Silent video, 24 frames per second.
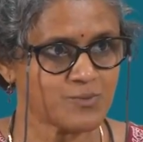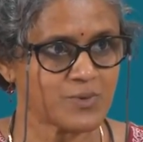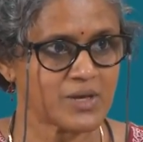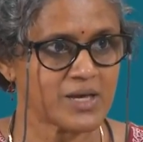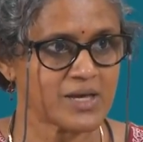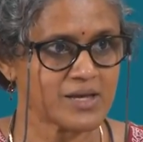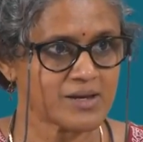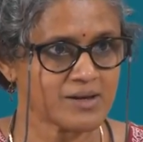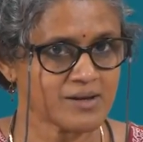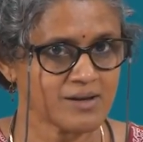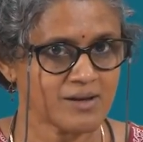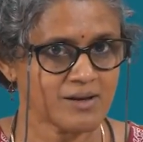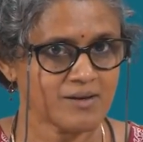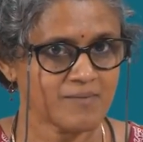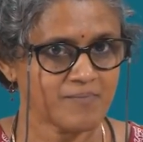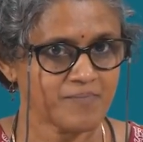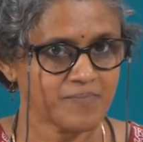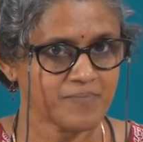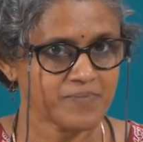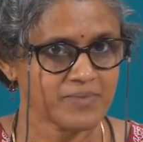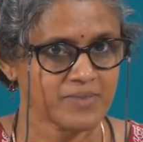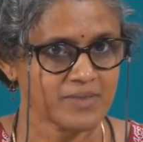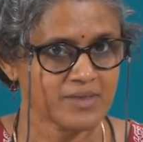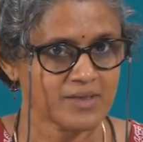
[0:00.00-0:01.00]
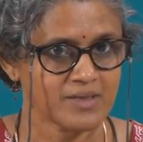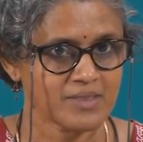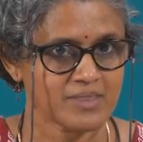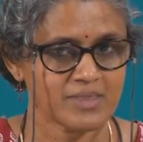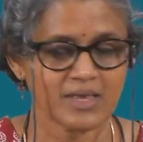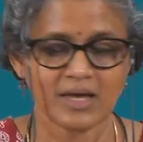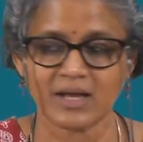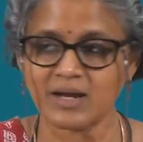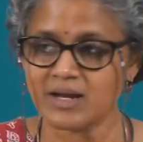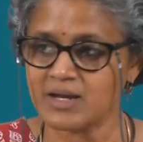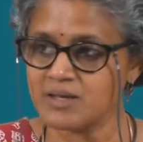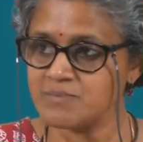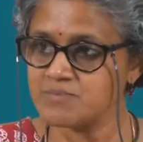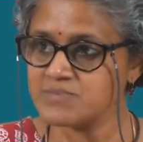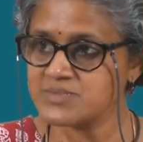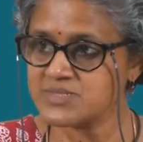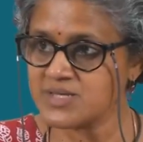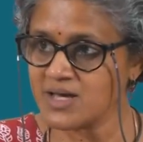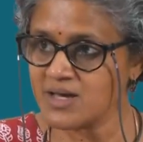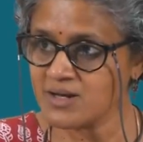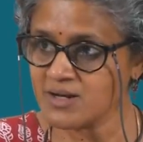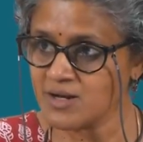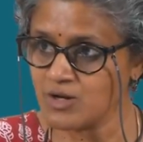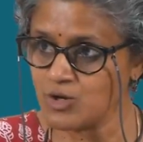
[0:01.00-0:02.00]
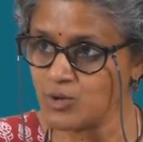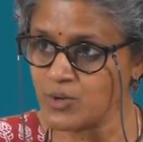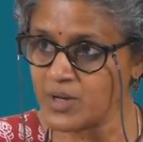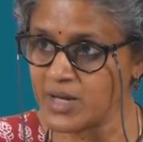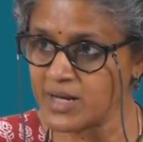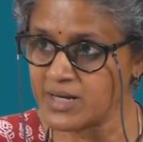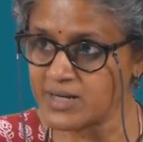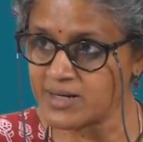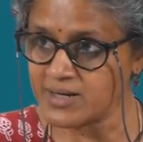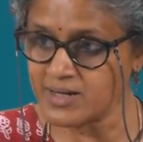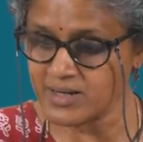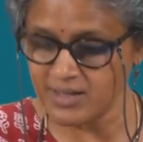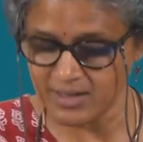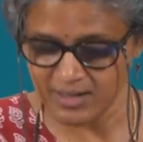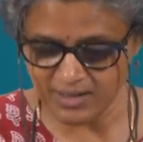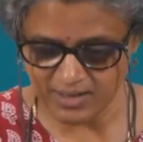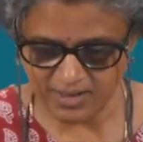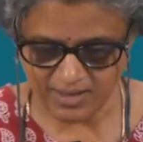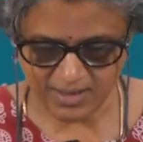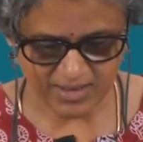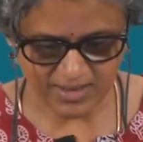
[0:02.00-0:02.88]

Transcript: where their limbs are located in